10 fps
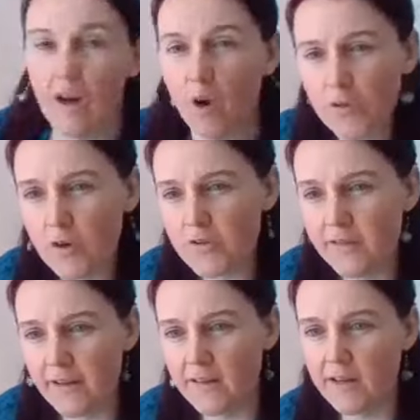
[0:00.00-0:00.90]
All sorts
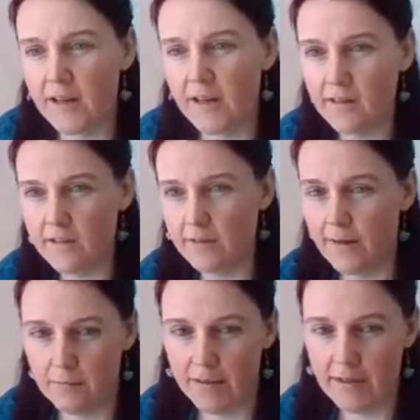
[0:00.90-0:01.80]
of things connected to
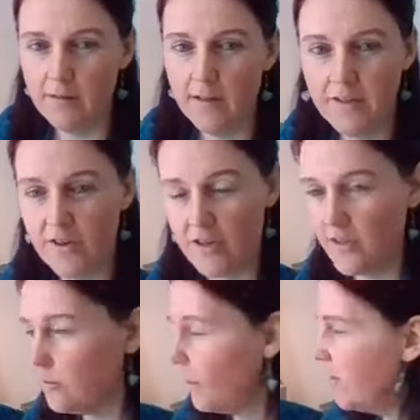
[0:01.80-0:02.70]
family history,
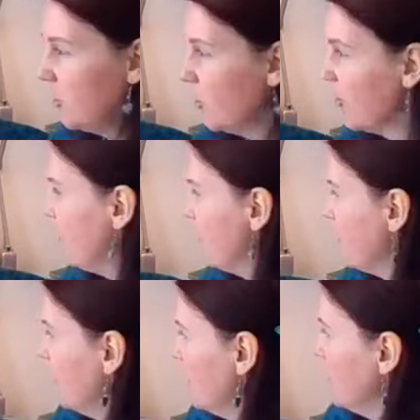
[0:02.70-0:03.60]
just when you look around.